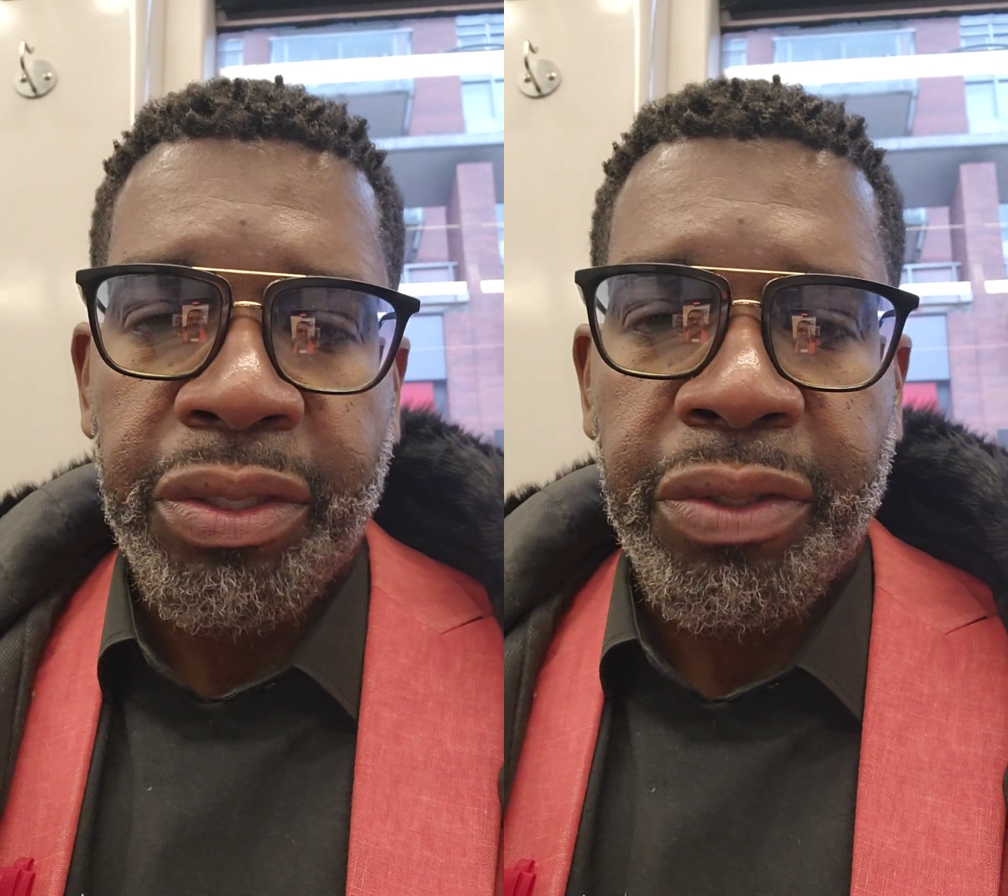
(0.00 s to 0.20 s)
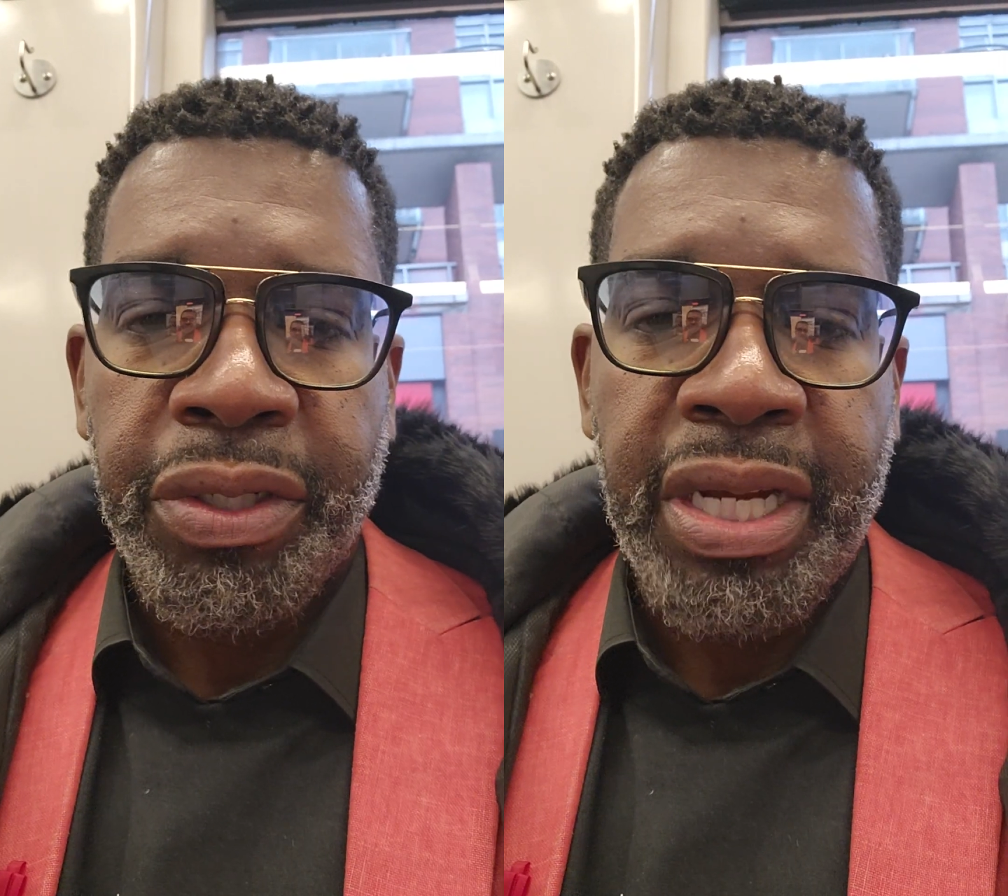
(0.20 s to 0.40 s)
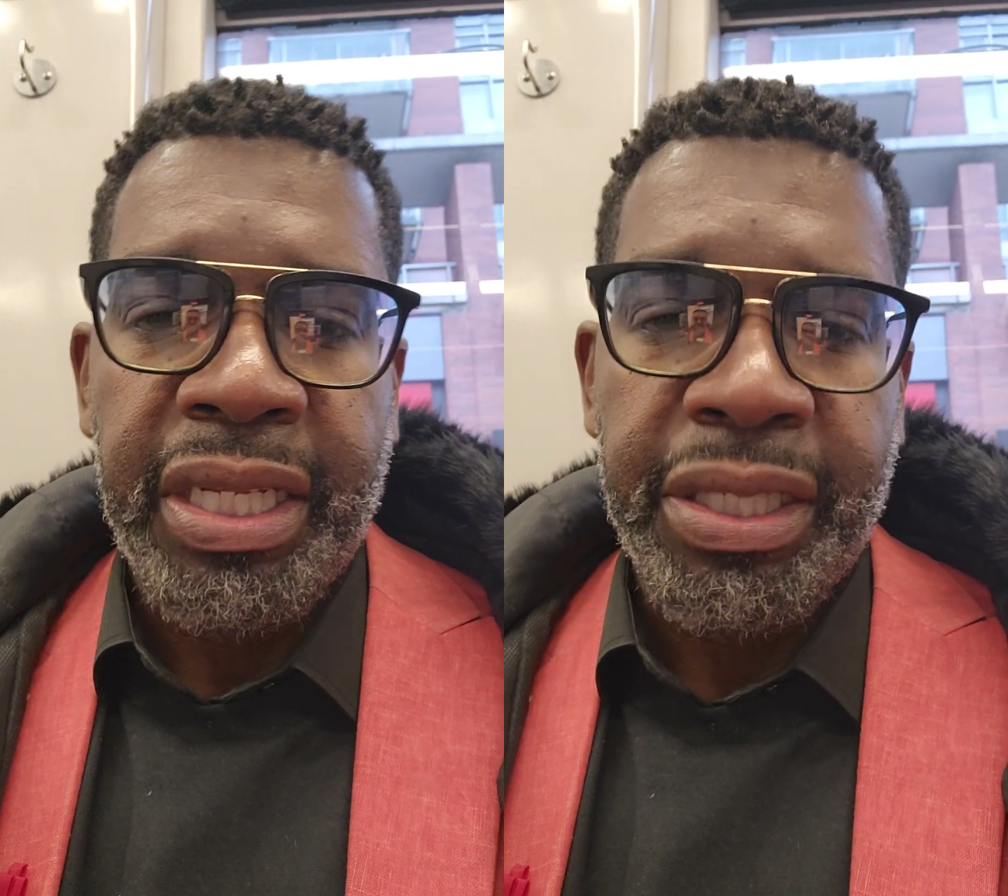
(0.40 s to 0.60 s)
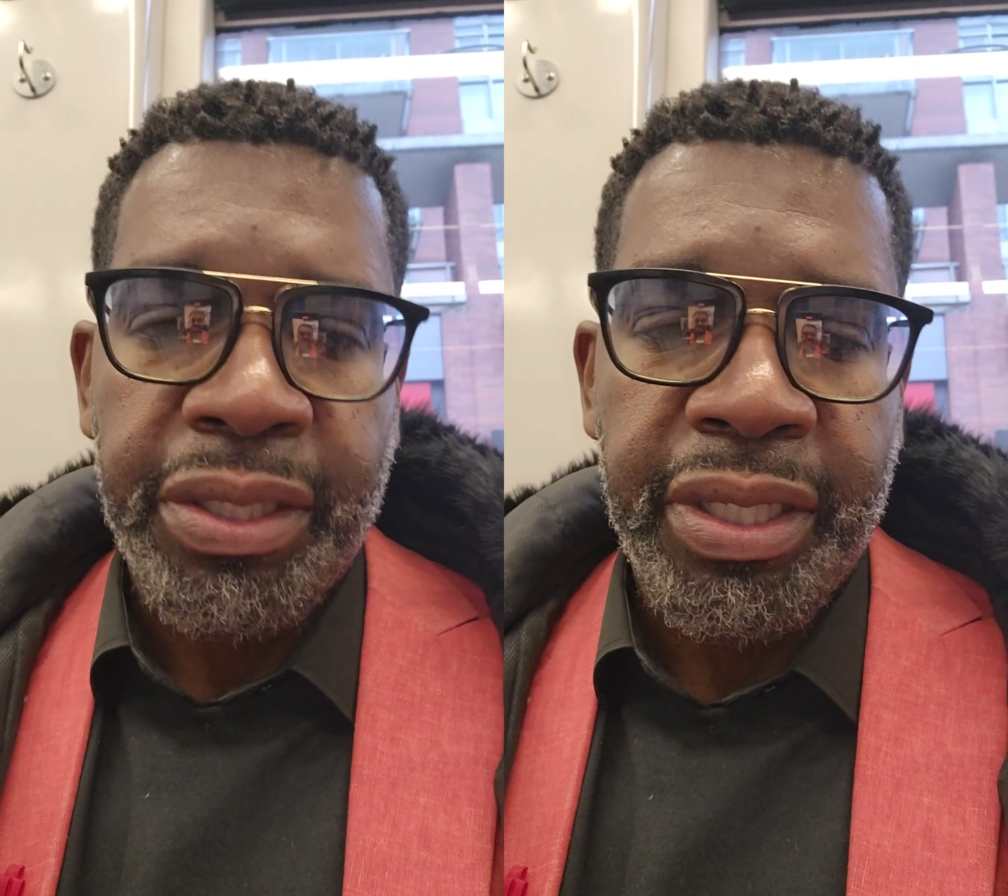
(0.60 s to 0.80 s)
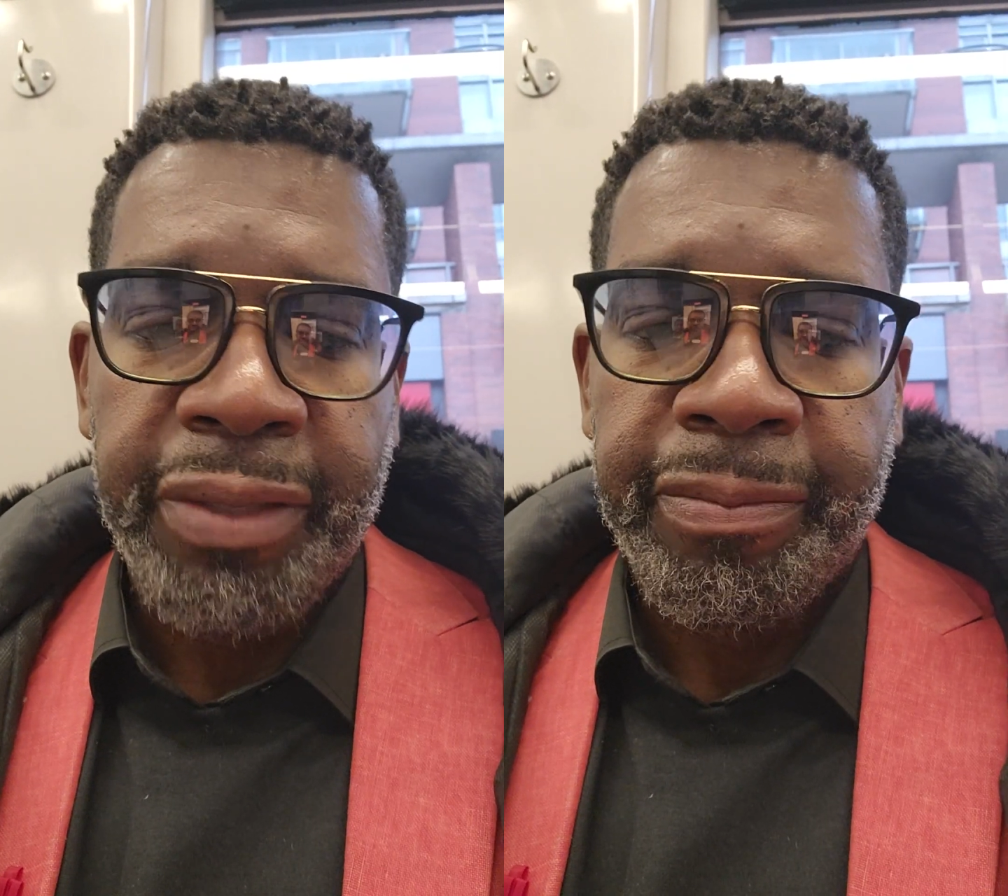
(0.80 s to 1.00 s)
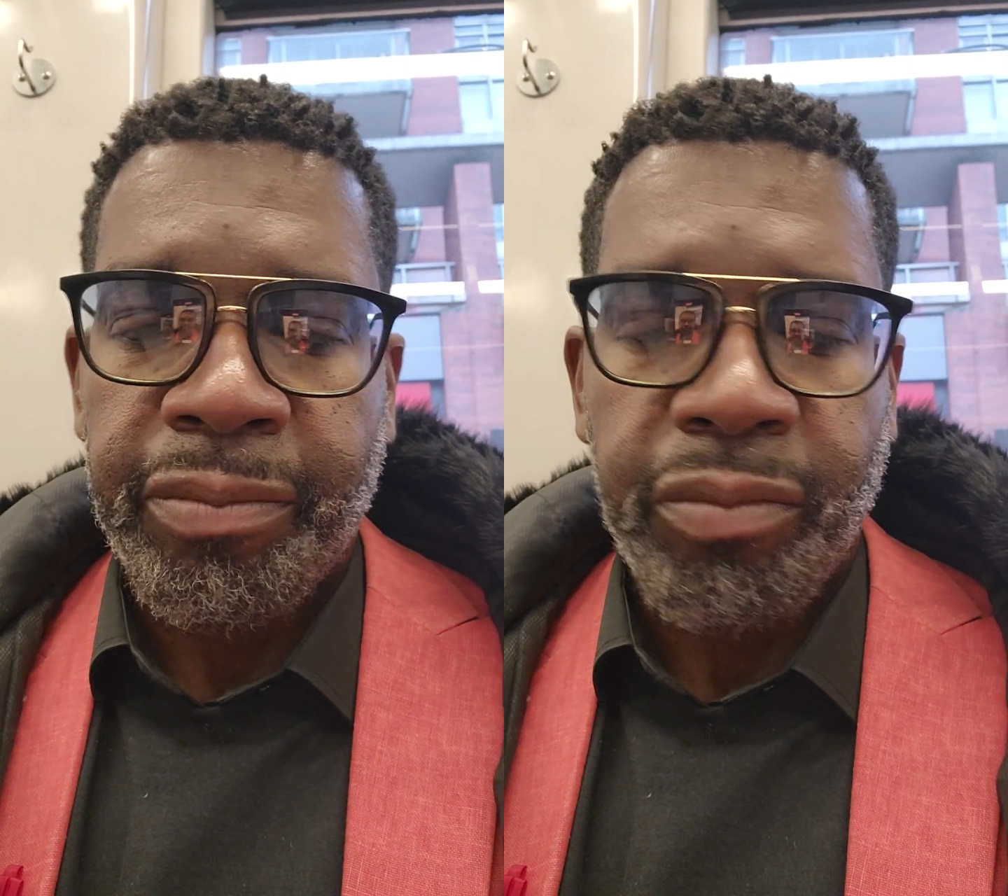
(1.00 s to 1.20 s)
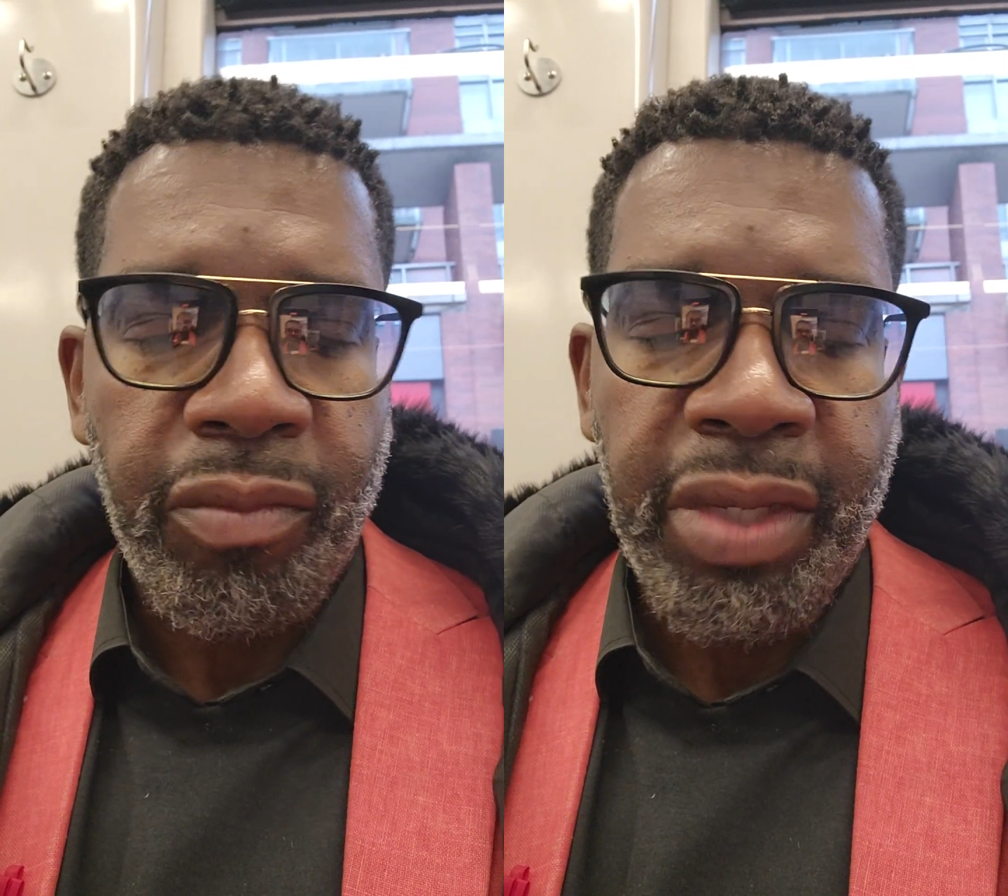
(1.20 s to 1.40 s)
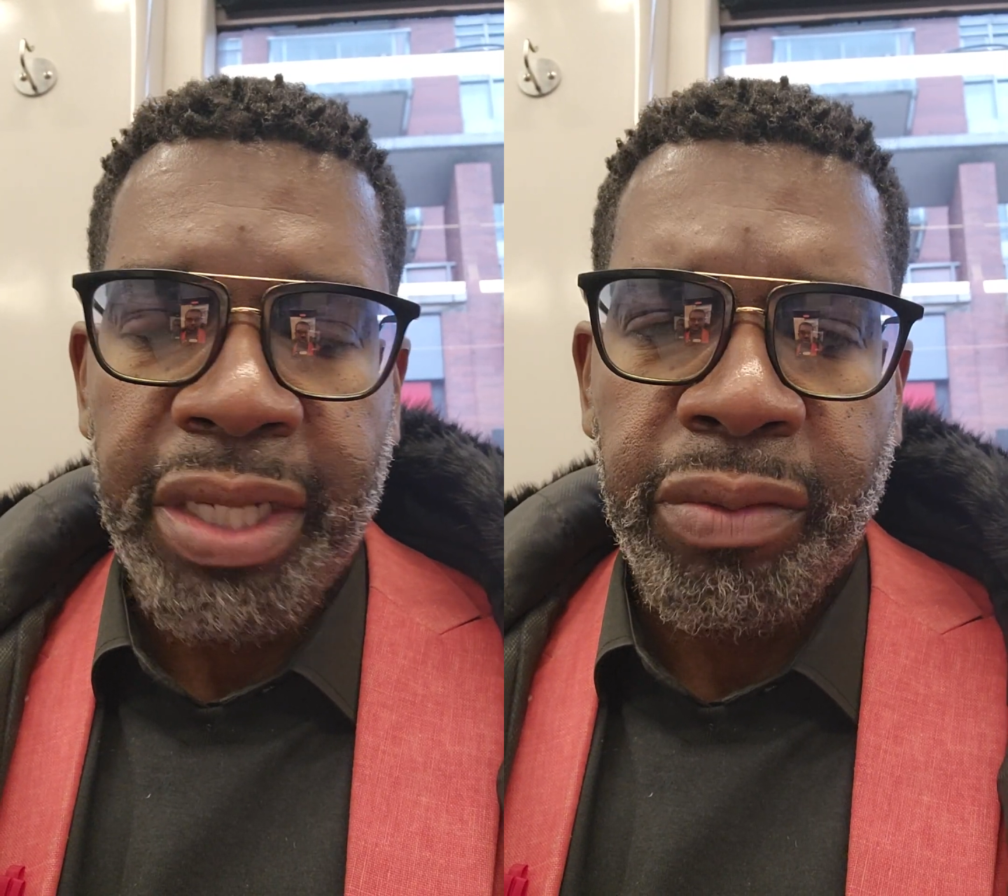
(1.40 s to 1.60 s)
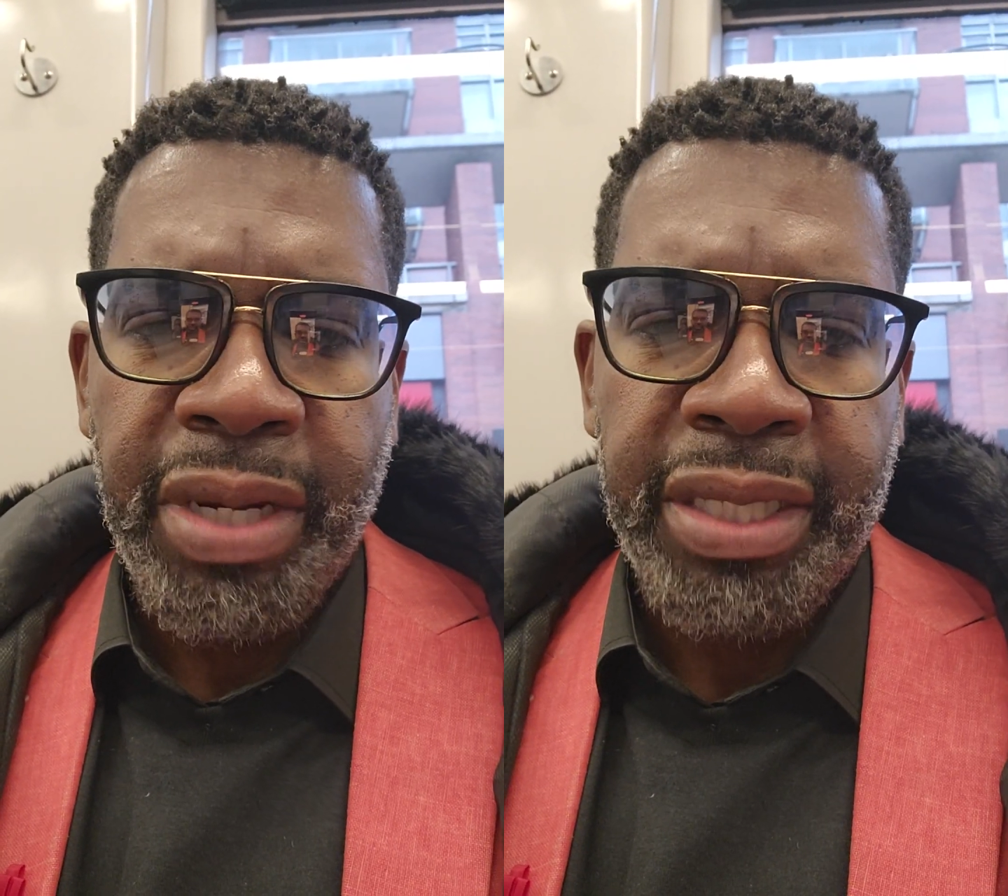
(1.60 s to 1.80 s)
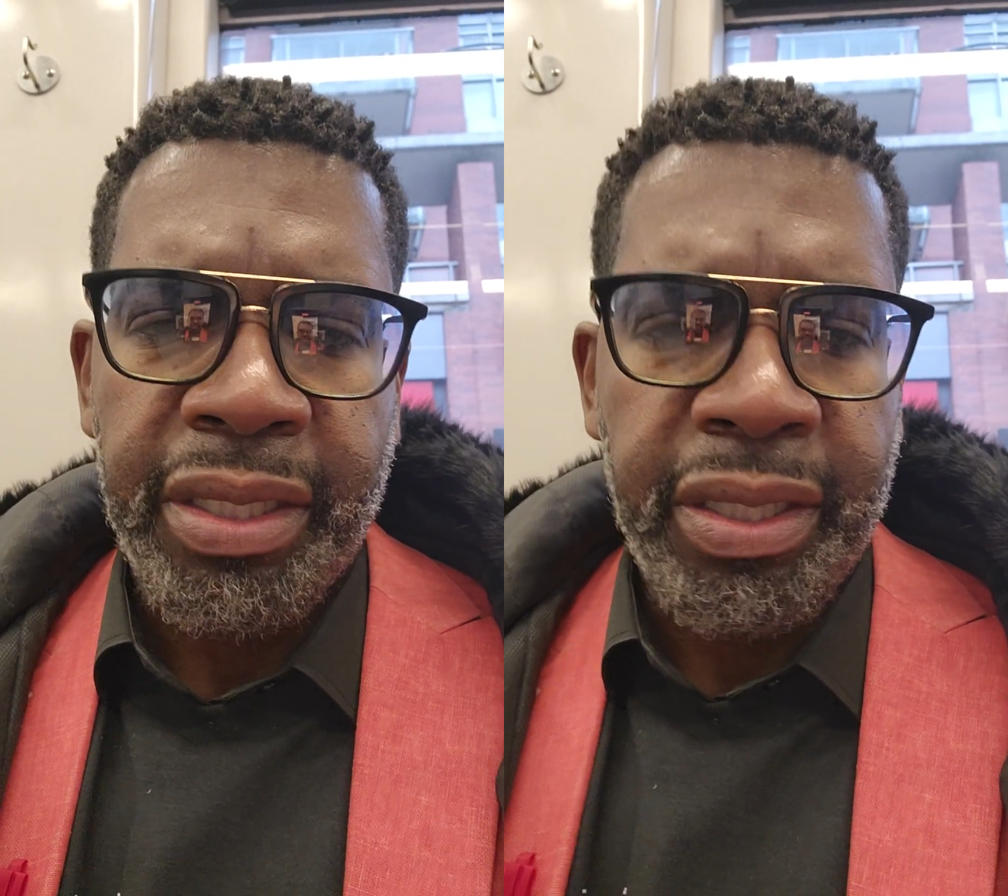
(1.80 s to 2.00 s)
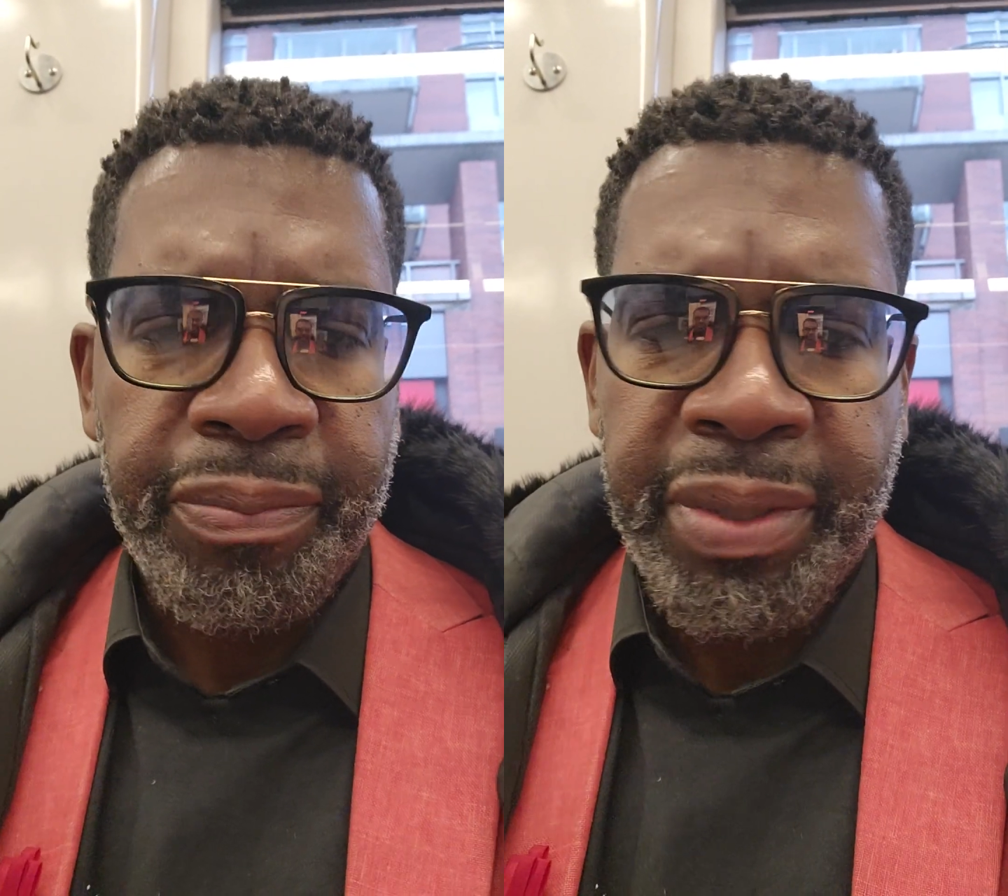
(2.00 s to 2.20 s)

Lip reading: you're not listening, X, Y, and Z.